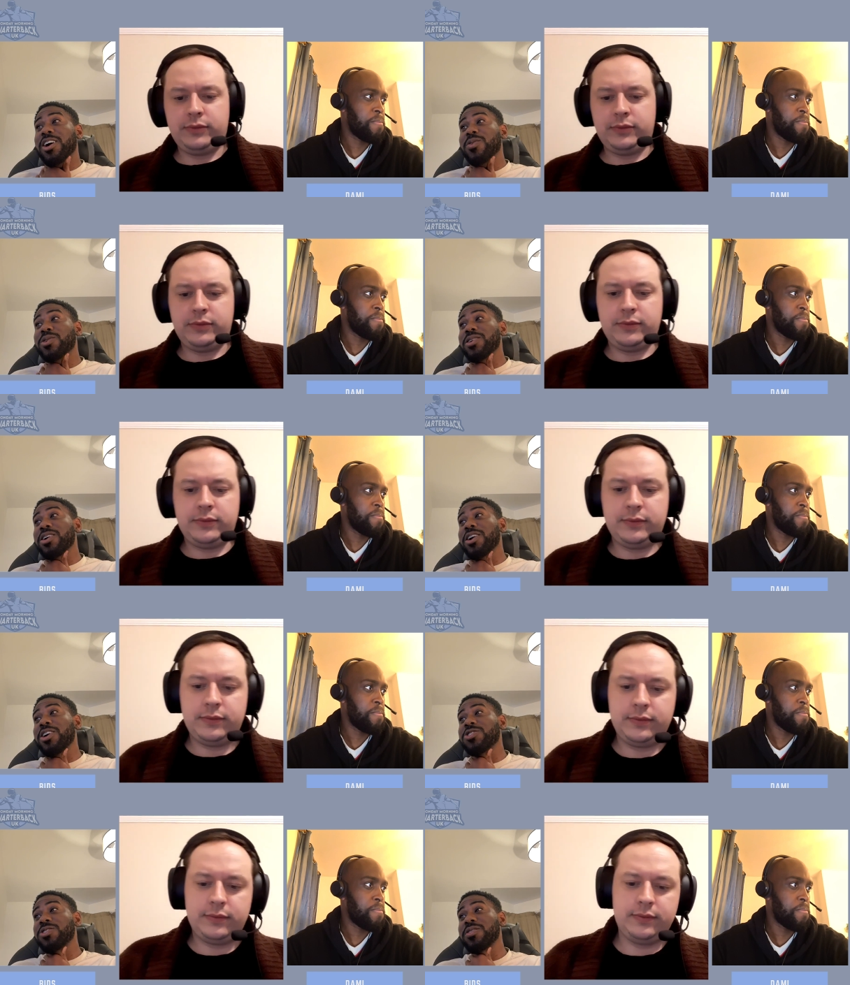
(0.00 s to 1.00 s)
Speaker 1: uh, a
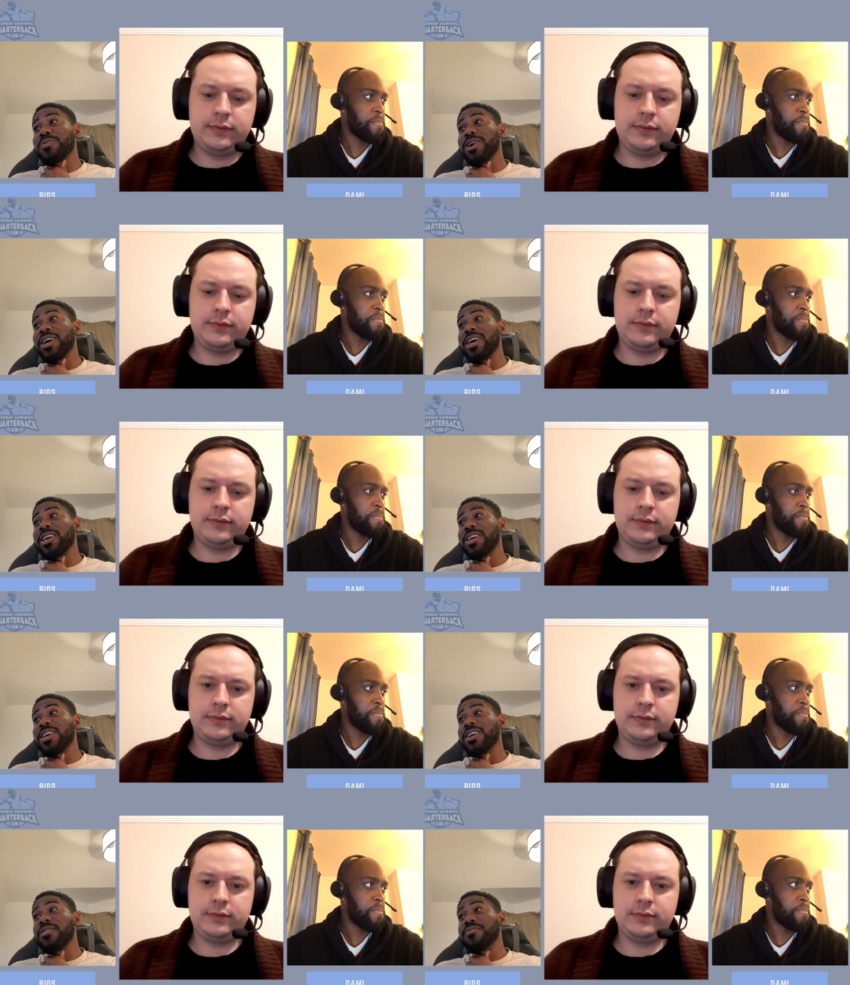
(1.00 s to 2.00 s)
hundredth by
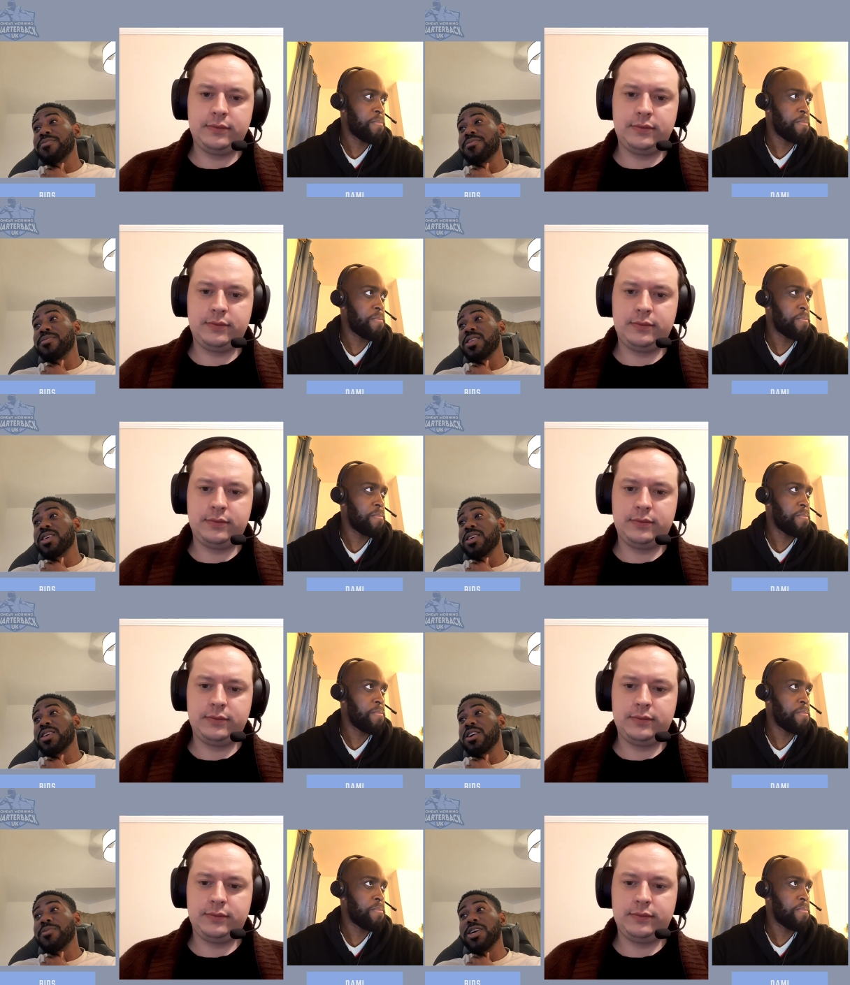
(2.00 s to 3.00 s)
um,
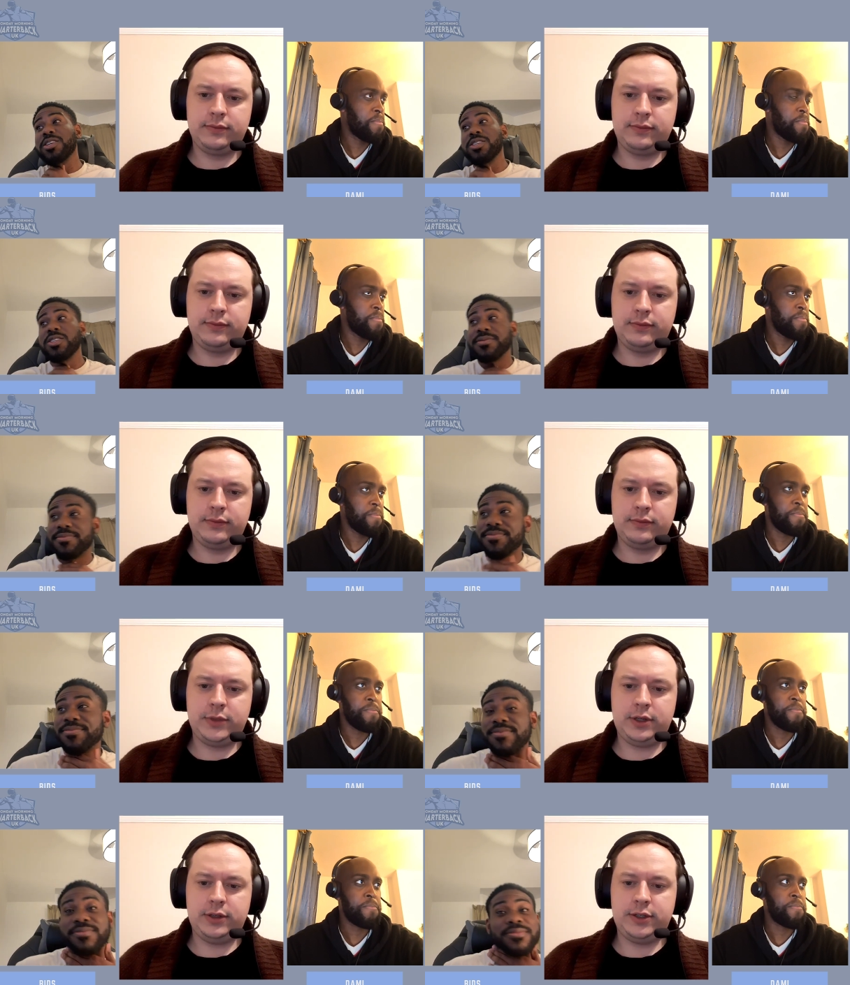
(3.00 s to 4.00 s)
the Commanders.
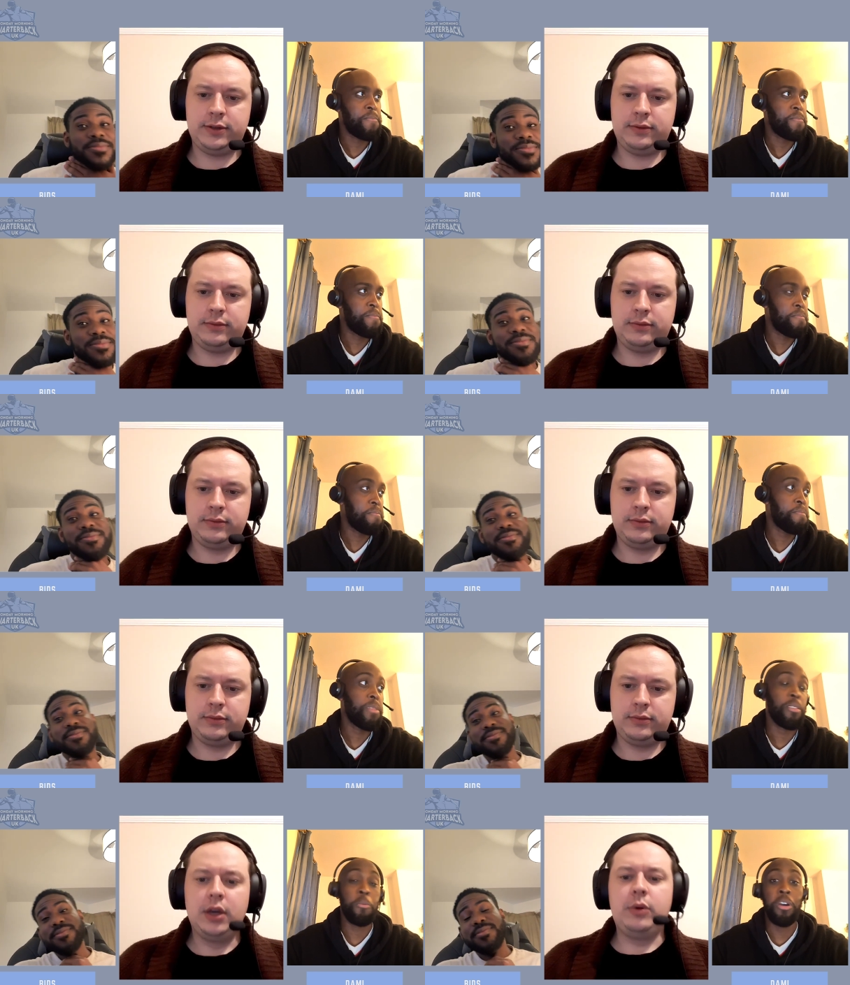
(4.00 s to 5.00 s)
Nice.
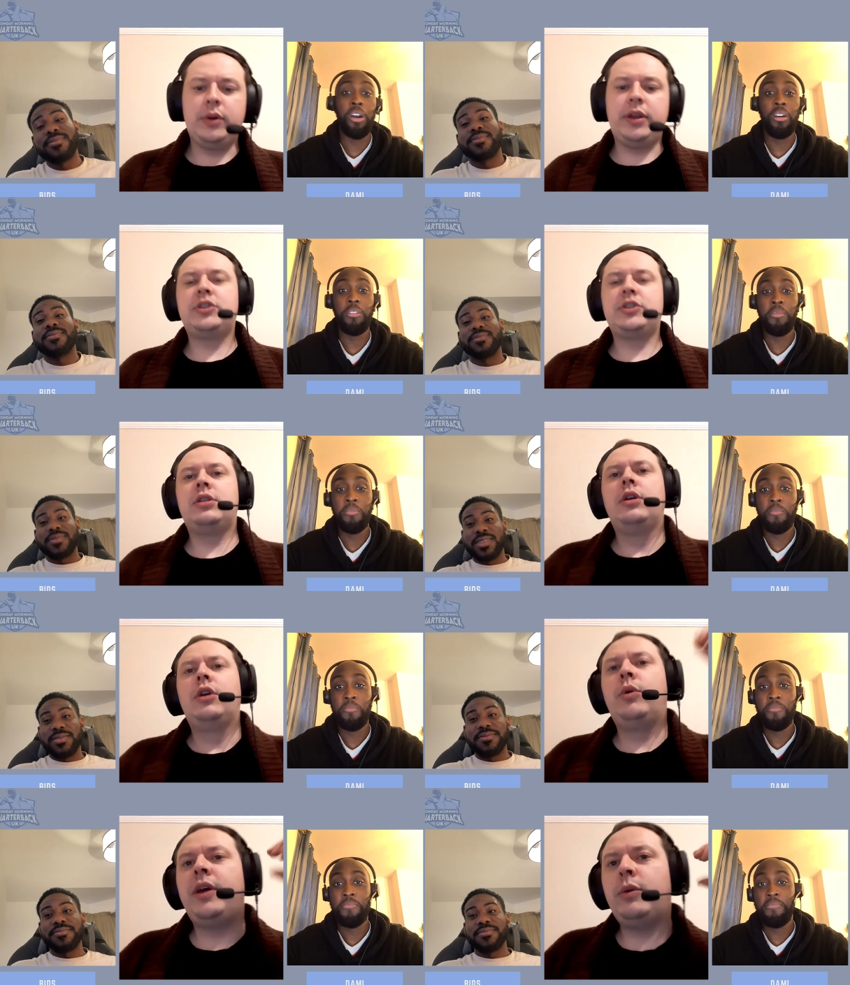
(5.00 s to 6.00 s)
Speaker 2: Wow. Well, there was
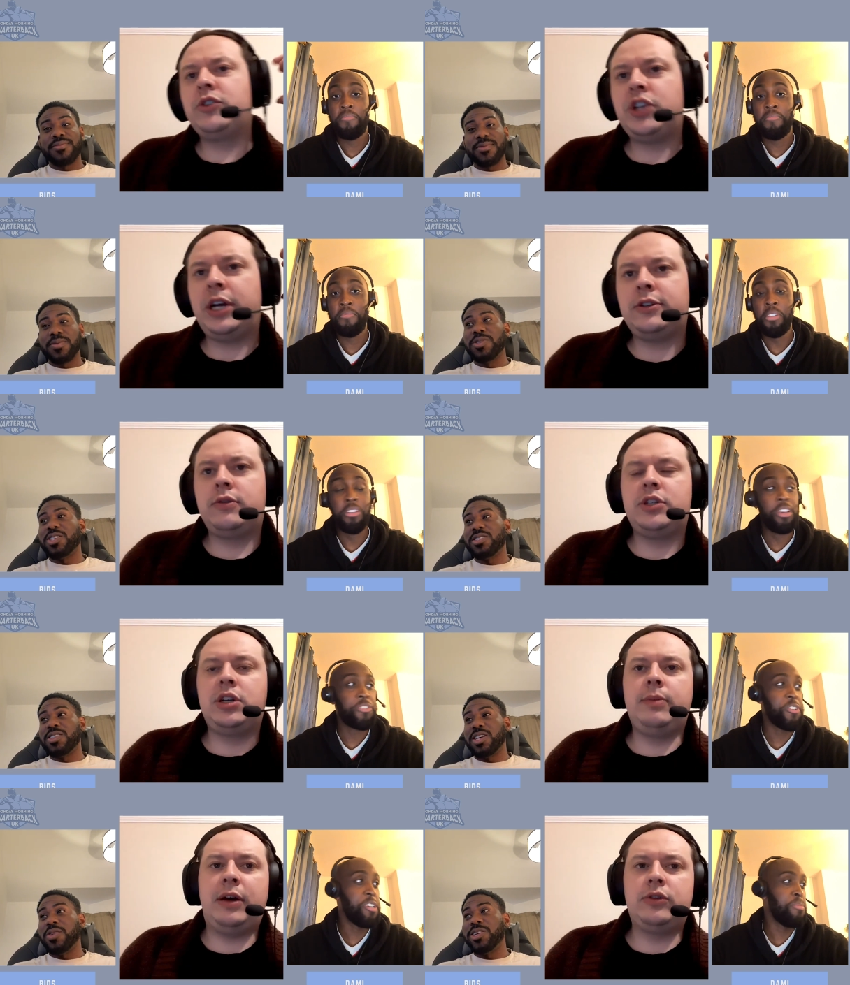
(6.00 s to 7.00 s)
well there was chatter
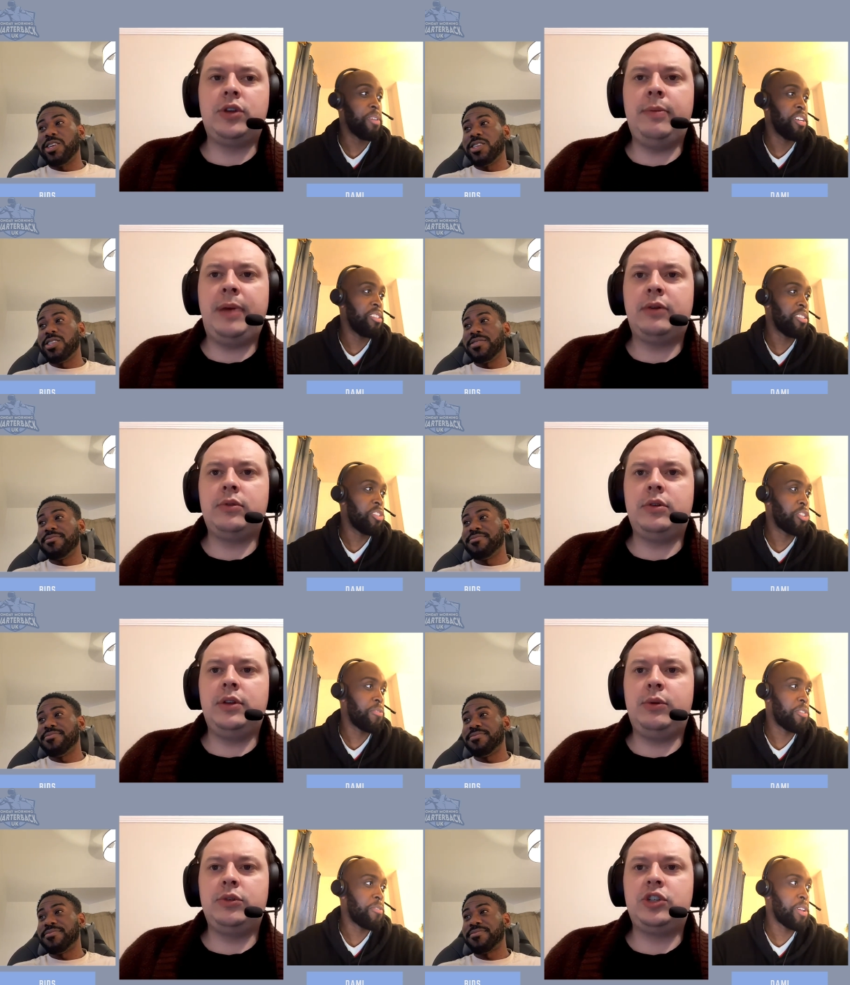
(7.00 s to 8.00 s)
originally about about
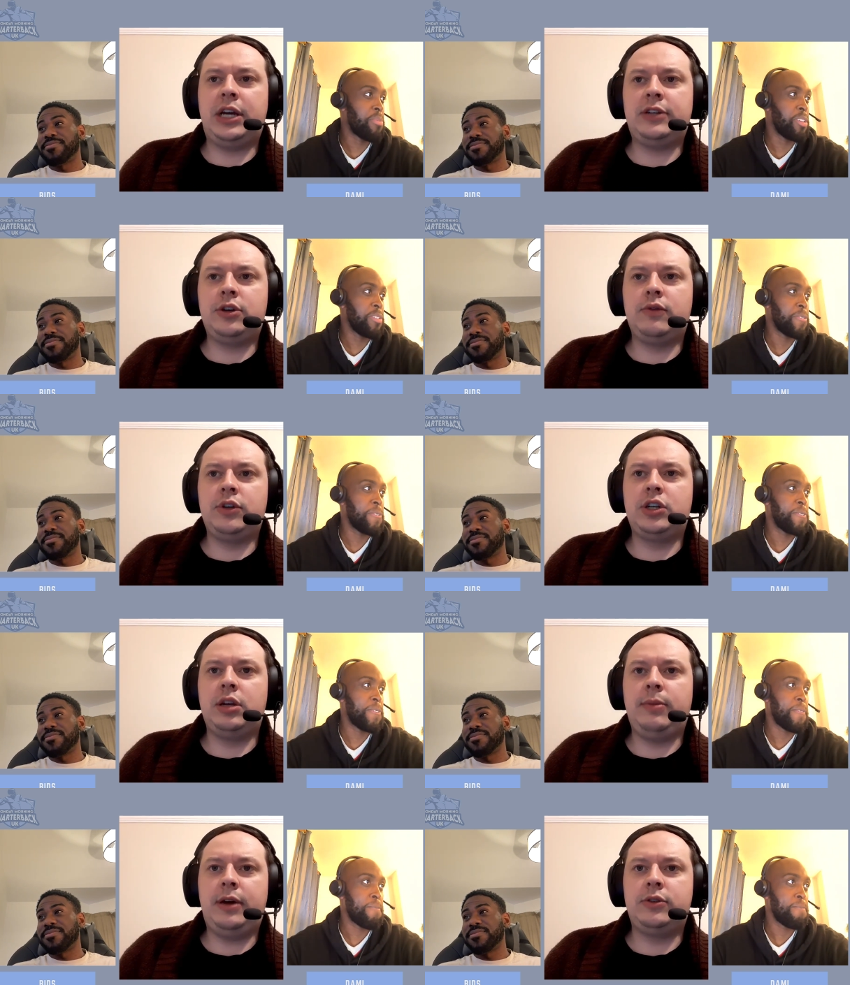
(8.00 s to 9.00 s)
there was chatter
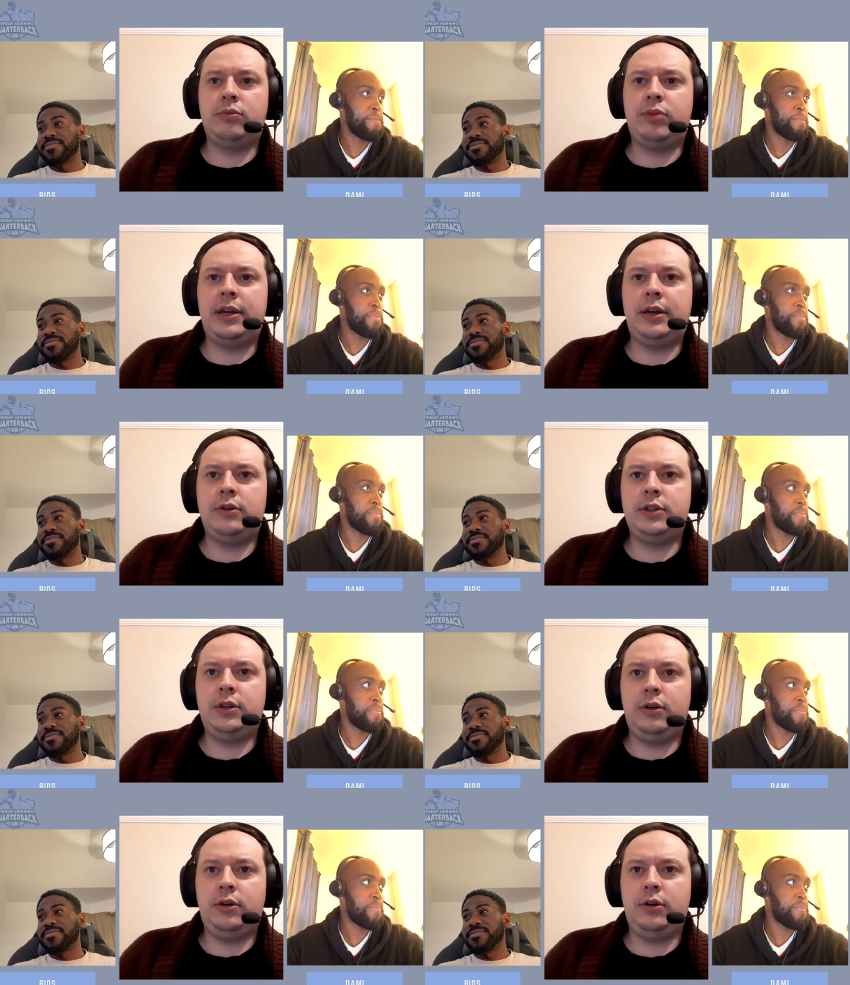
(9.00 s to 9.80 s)
originally about Tom Brady going to the